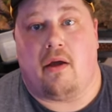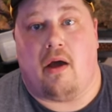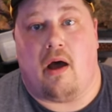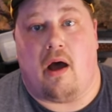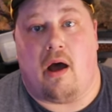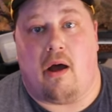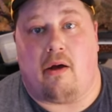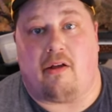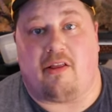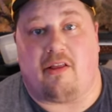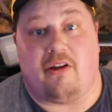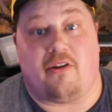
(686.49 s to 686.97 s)

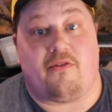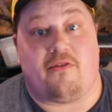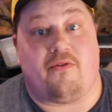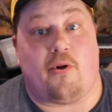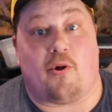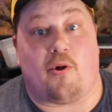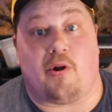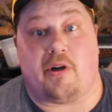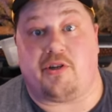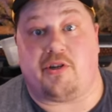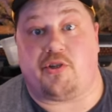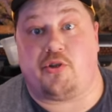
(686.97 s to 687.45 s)
Uh, look
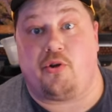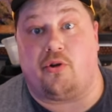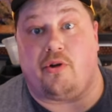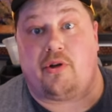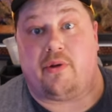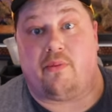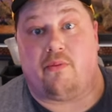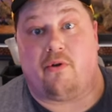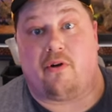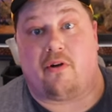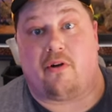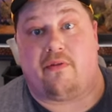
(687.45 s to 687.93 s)
forward to showing
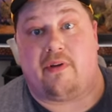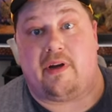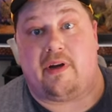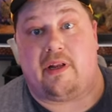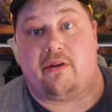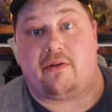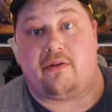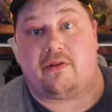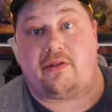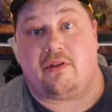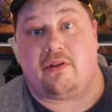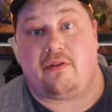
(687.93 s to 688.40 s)
you more
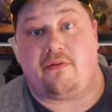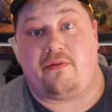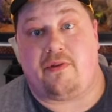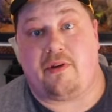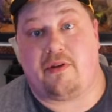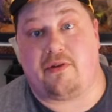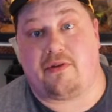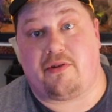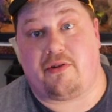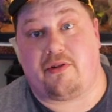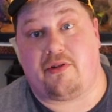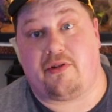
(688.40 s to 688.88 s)
videos in the
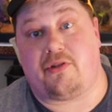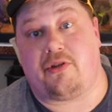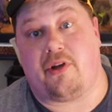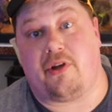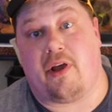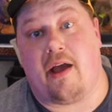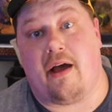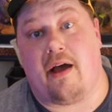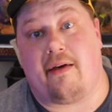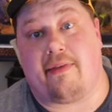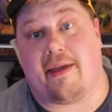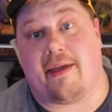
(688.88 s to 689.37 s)
future to show
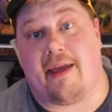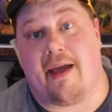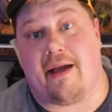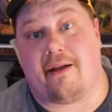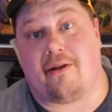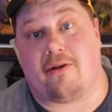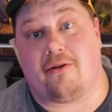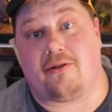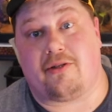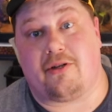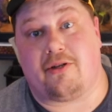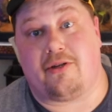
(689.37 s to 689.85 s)
you how the
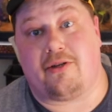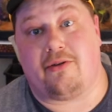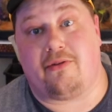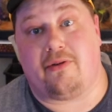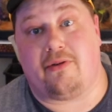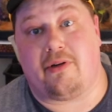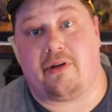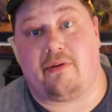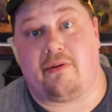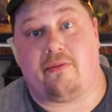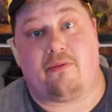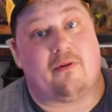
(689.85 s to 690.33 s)
geckos are
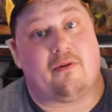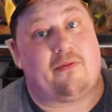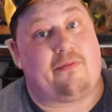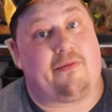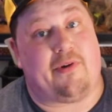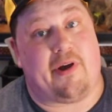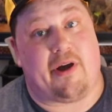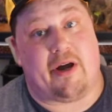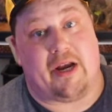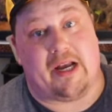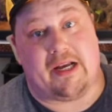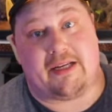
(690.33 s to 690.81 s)
doing. We're
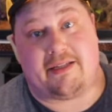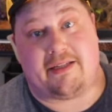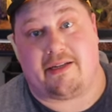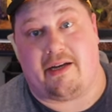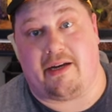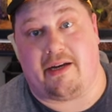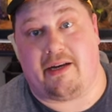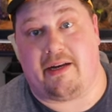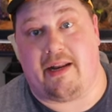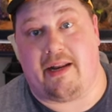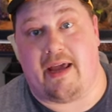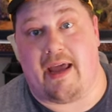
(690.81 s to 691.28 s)
very
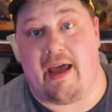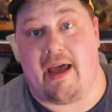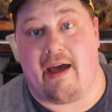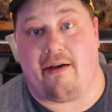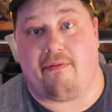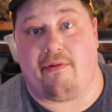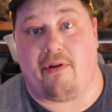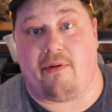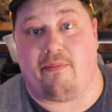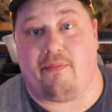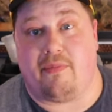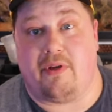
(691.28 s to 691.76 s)
excited to
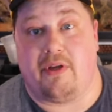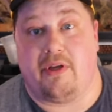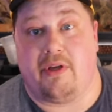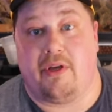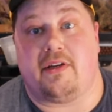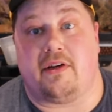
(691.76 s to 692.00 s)
have them.